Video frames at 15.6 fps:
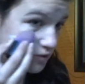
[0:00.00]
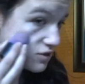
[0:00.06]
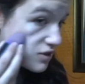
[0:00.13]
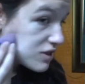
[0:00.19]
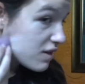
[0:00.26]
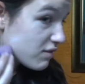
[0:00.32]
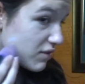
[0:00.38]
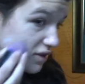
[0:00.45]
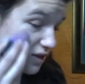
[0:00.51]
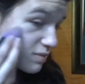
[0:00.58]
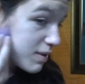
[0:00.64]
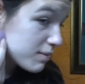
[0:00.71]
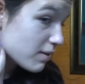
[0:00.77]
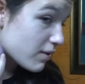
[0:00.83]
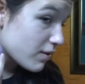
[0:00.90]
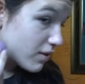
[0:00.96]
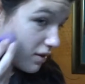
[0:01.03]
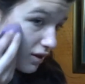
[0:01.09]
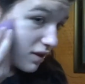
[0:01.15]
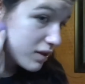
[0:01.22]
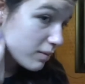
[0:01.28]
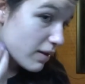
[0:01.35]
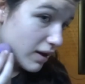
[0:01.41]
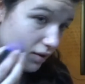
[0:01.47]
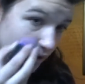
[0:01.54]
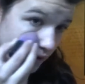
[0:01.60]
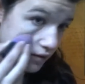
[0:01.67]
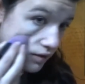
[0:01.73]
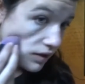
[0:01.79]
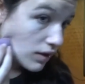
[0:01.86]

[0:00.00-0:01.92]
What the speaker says: stuff. That is my mother background.